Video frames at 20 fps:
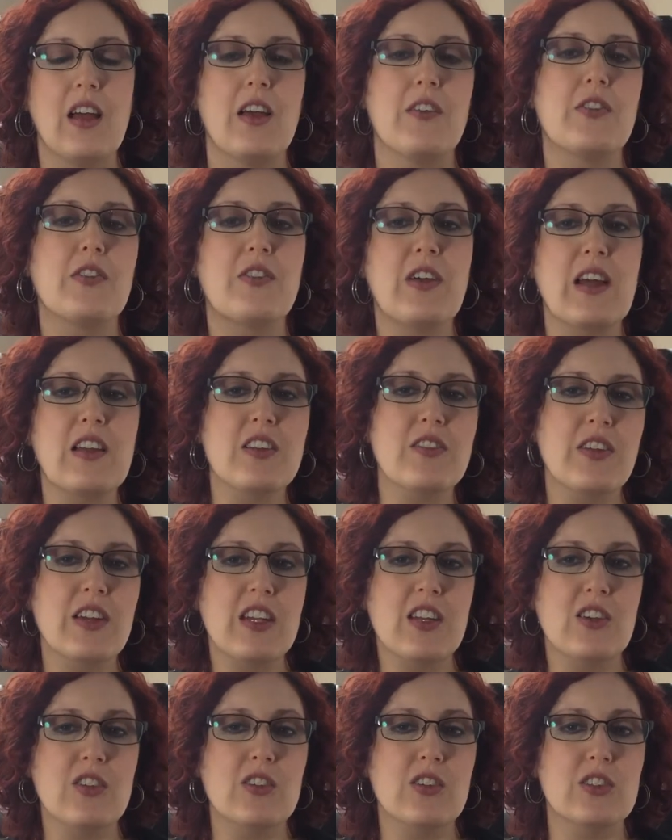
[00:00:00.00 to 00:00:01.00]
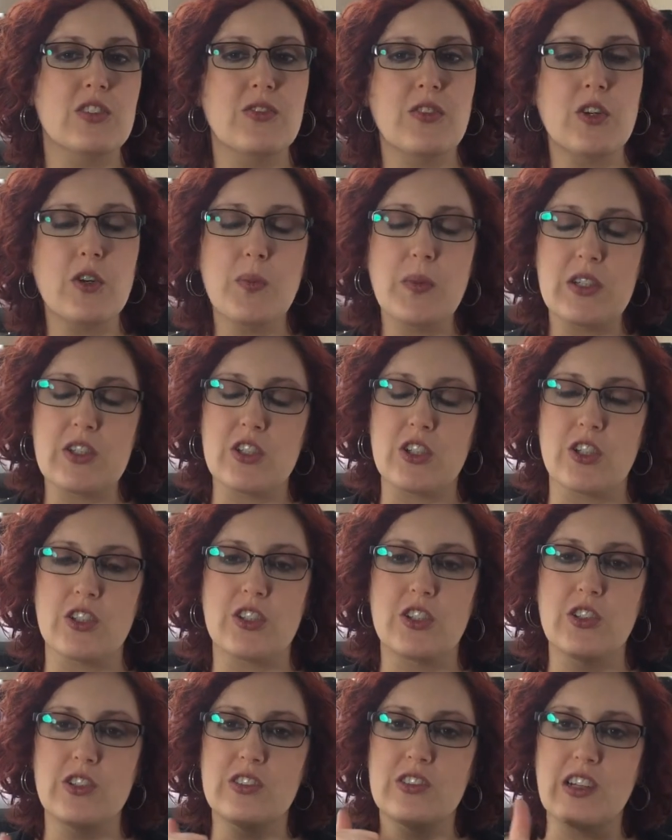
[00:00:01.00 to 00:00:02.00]
If you found the video useful, be sure
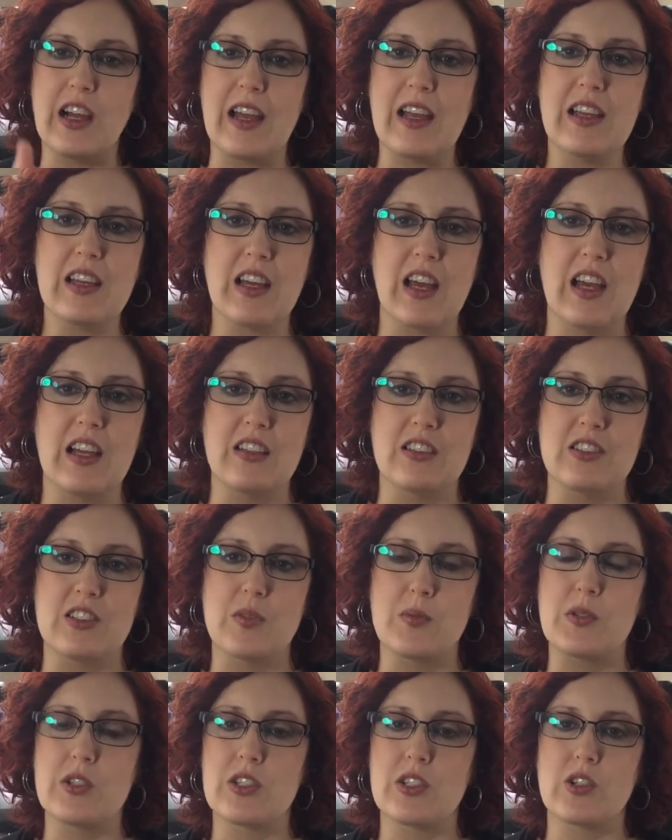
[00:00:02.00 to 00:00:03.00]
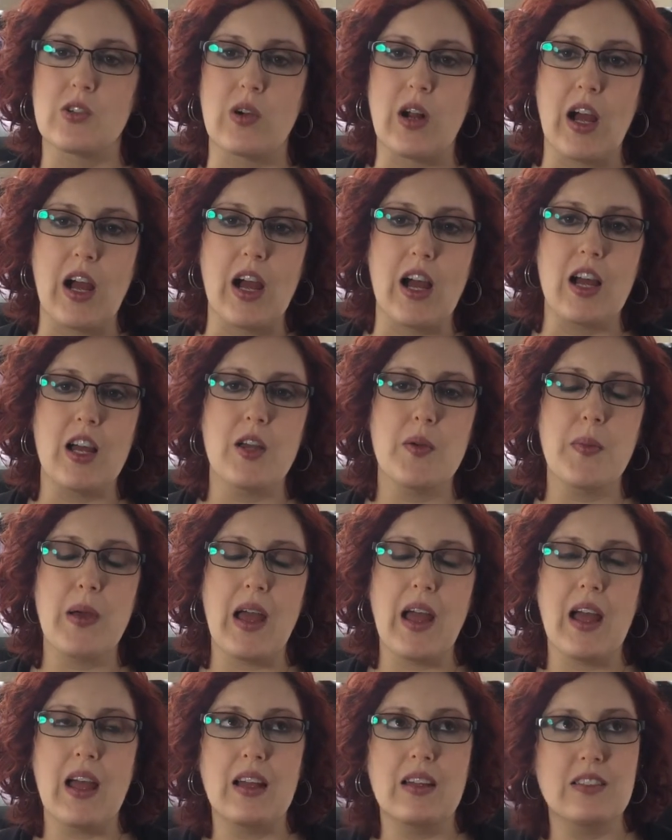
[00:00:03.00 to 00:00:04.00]
to like and subscribe,
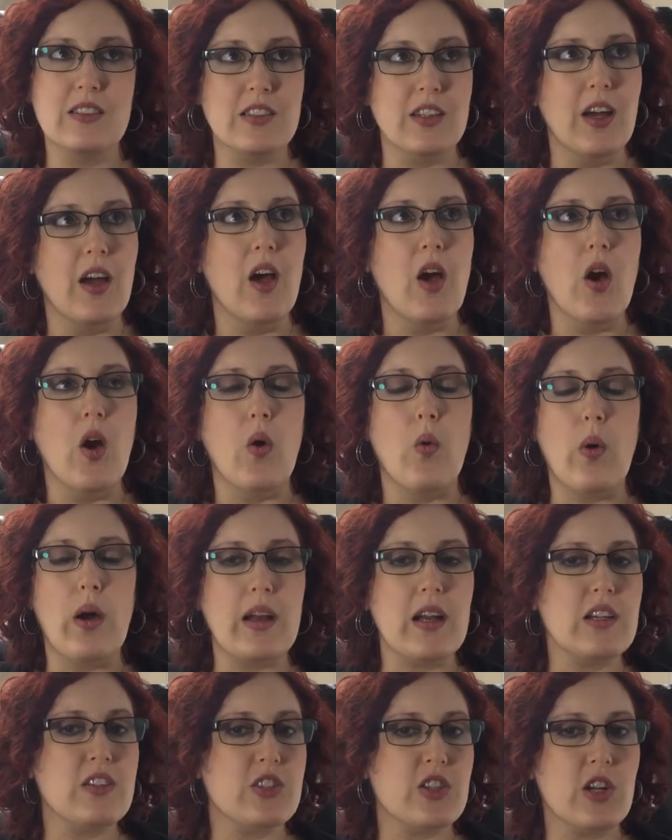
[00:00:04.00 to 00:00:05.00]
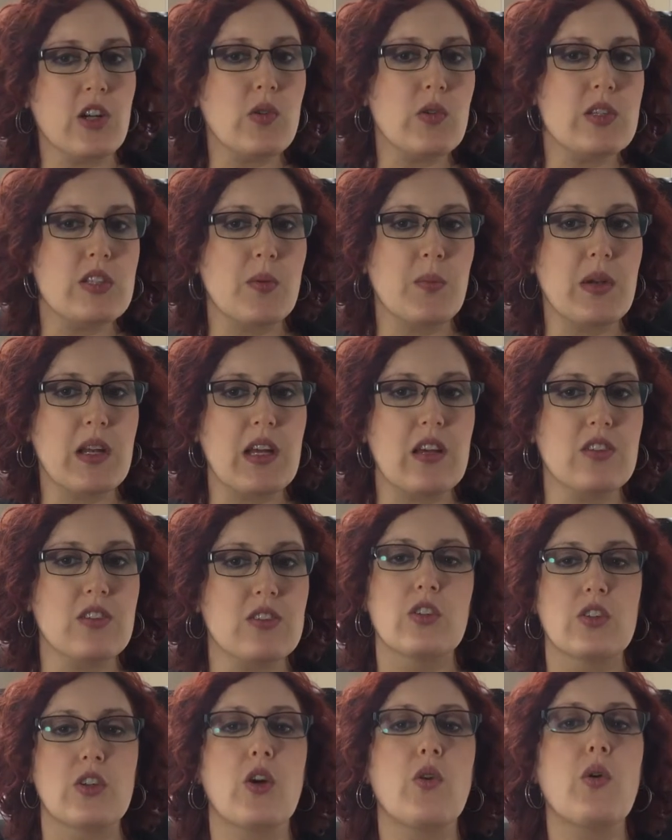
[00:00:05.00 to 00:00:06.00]
and why not share it with somebody else?
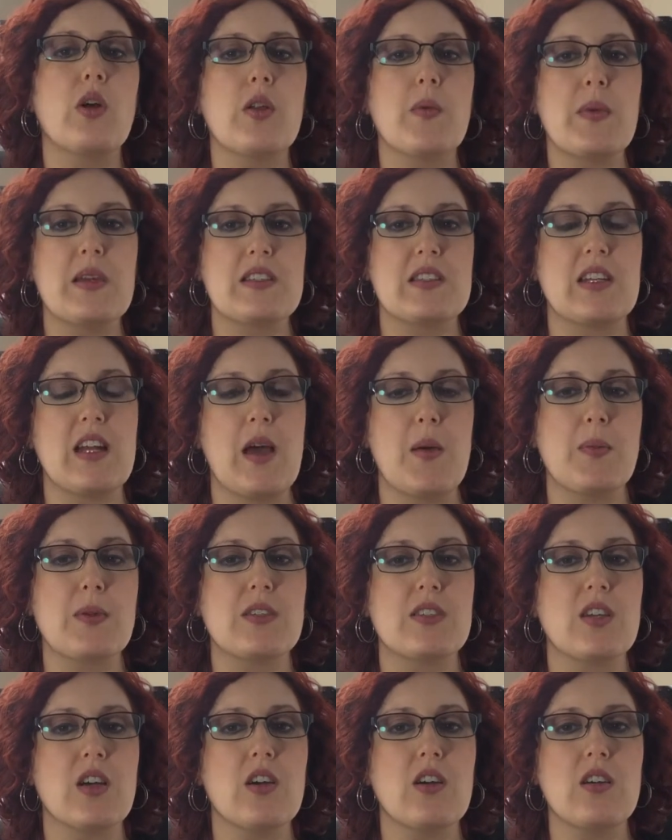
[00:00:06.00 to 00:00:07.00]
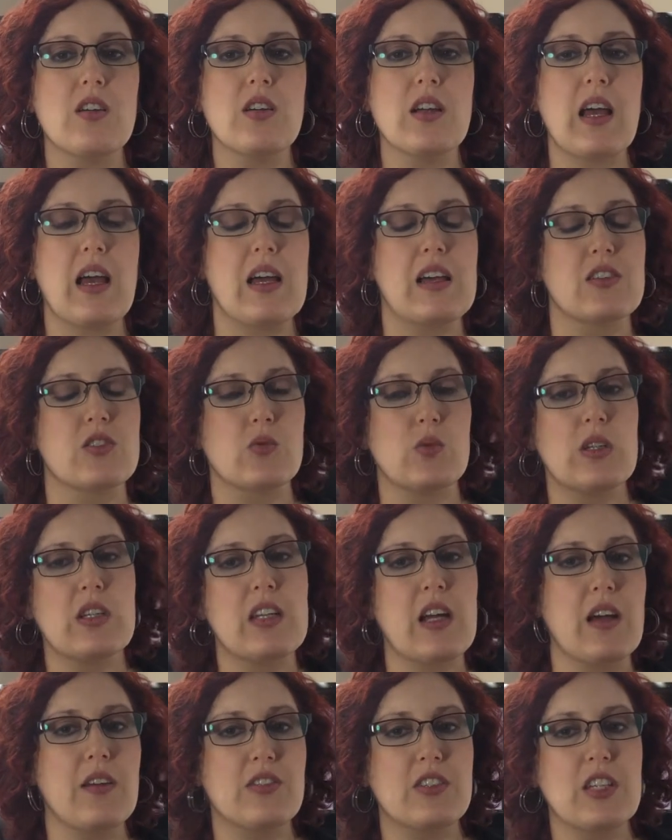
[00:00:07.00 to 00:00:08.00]
You don't want to miss an episode as we
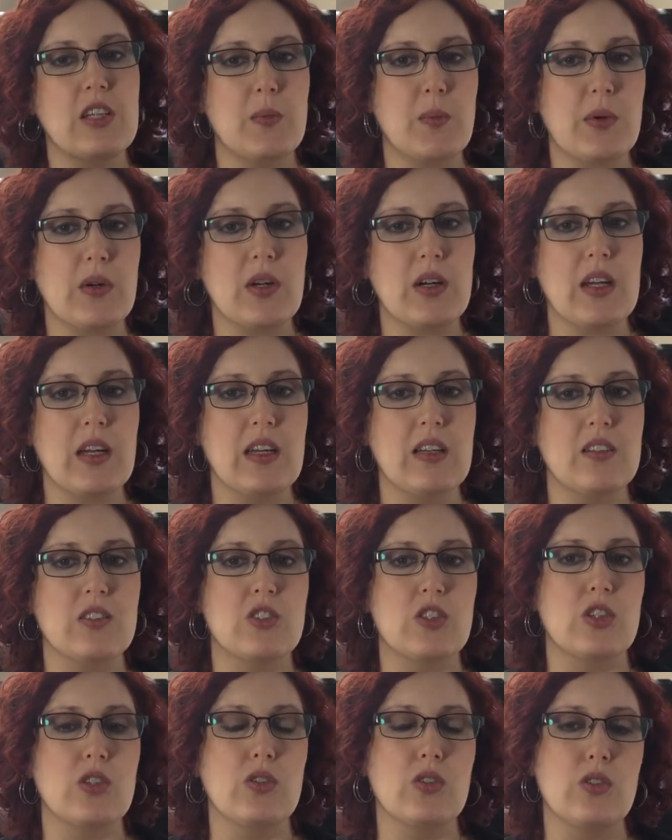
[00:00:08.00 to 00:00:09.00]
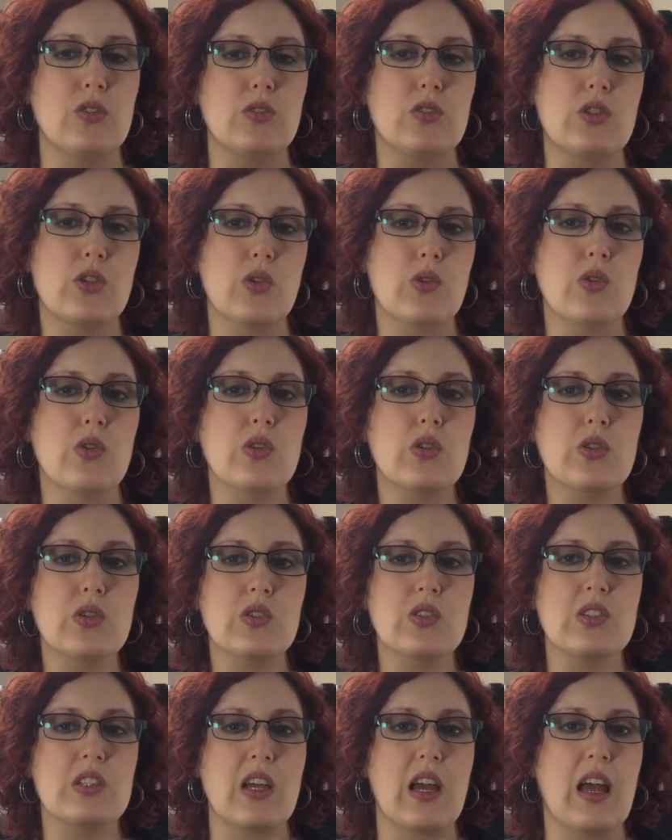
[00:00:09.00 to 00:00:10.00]
dive deeper into
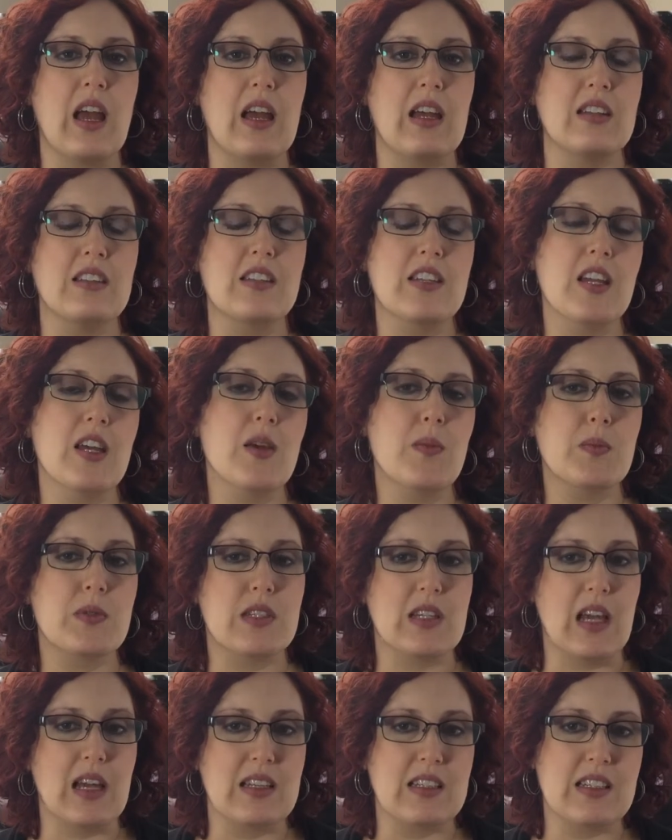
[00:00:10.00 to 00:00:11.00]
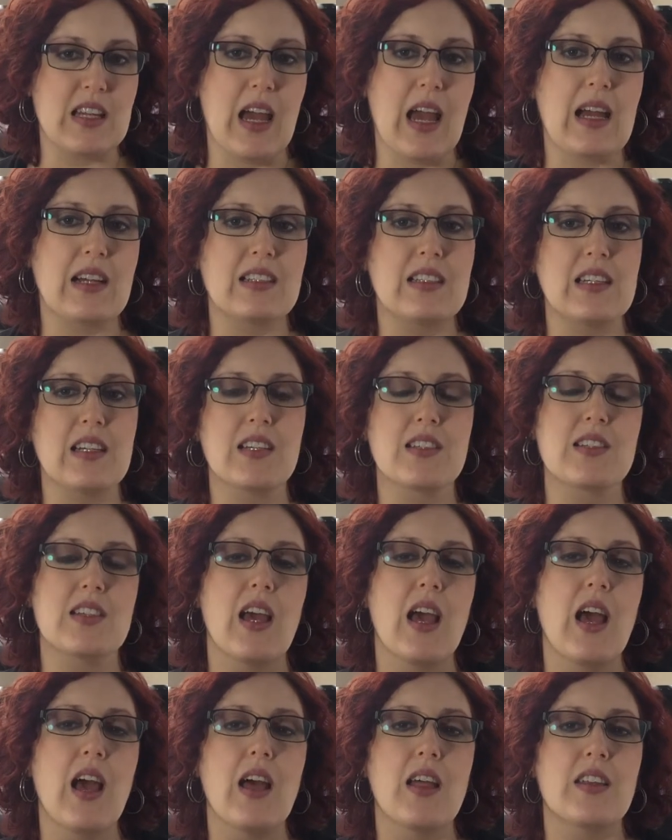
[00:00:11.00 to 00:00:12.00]
tools and tips and tactics
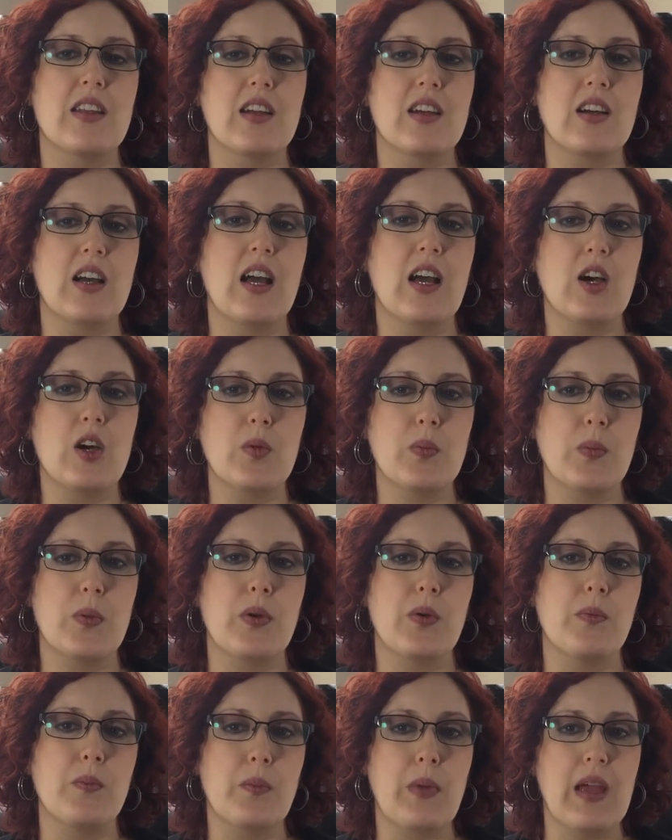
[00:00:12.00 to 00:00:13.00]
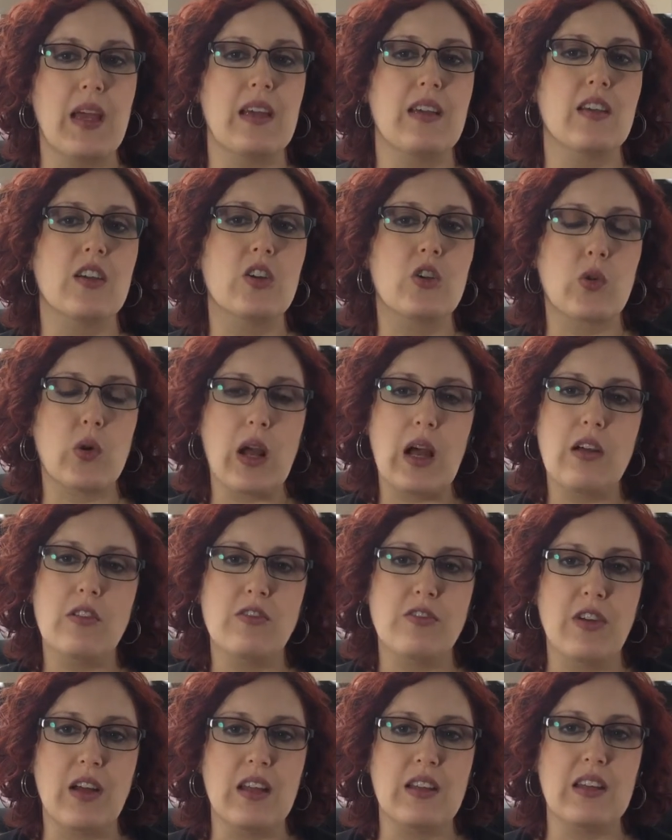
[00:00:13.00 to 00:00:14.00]
that'll help make
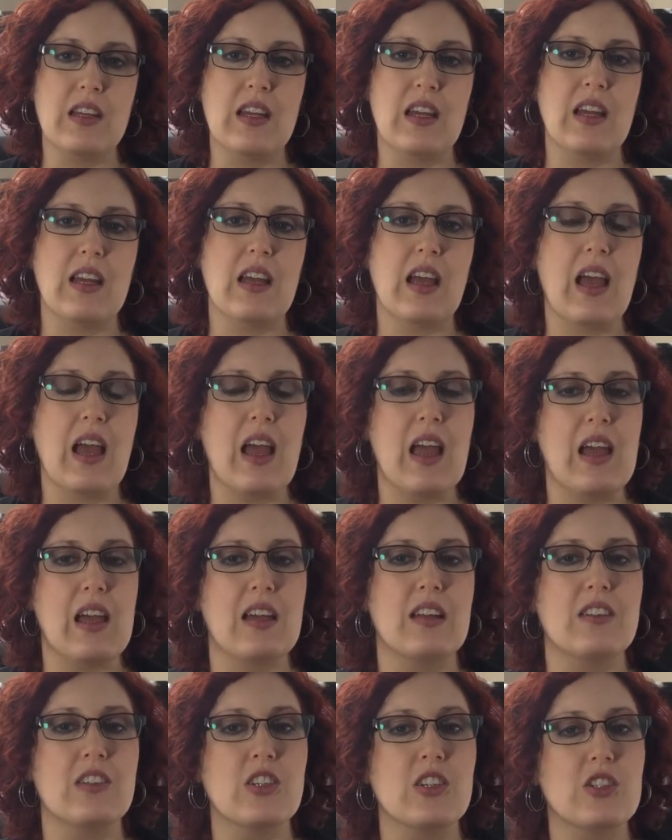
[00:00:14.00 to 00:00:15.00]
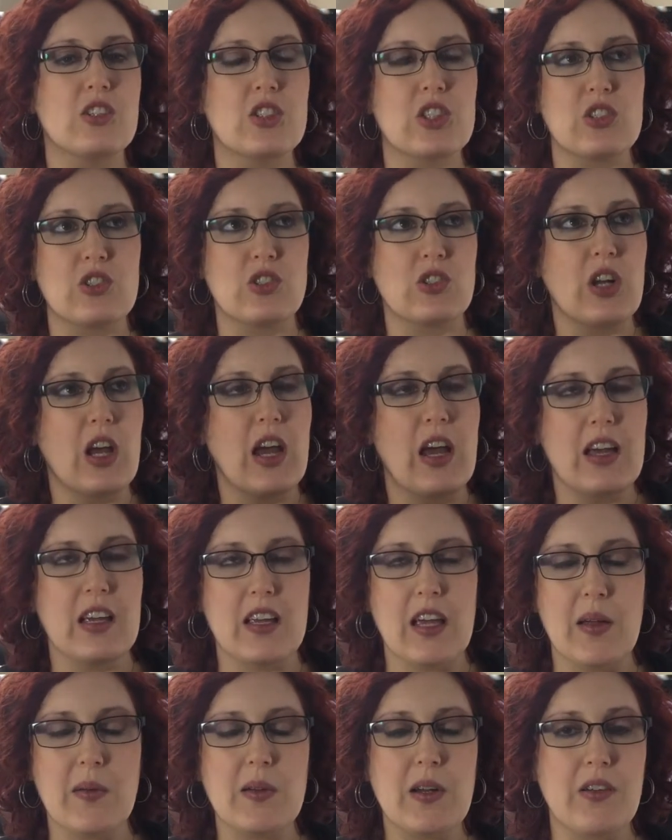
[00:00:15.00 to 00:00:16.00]
crowdfunding and just
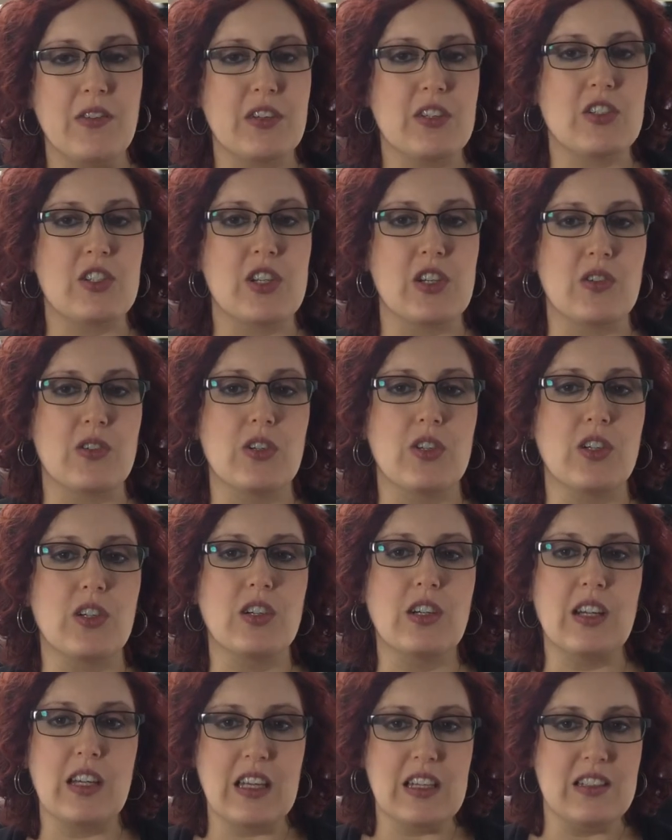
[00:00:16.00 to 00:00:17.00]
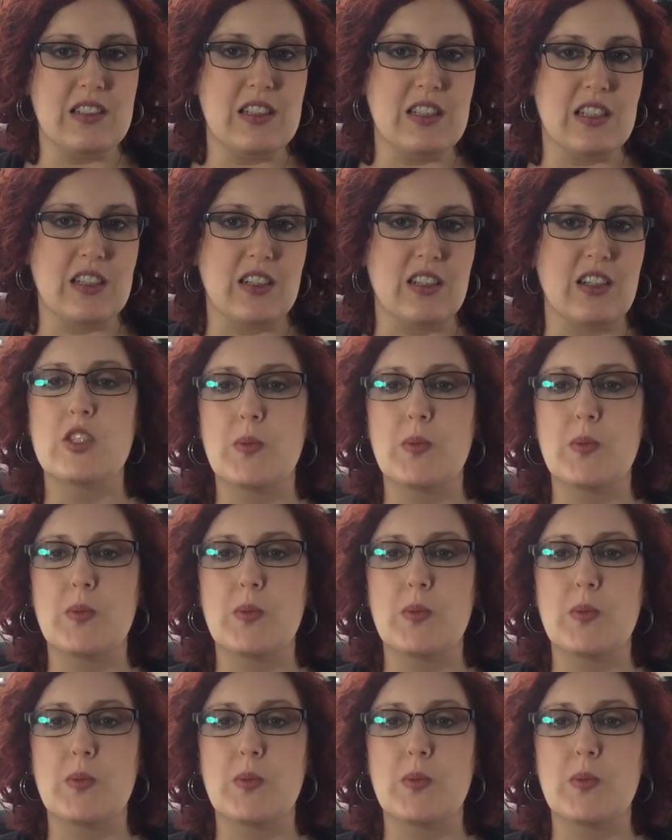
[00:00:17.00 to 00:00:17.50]
game dev in general easier.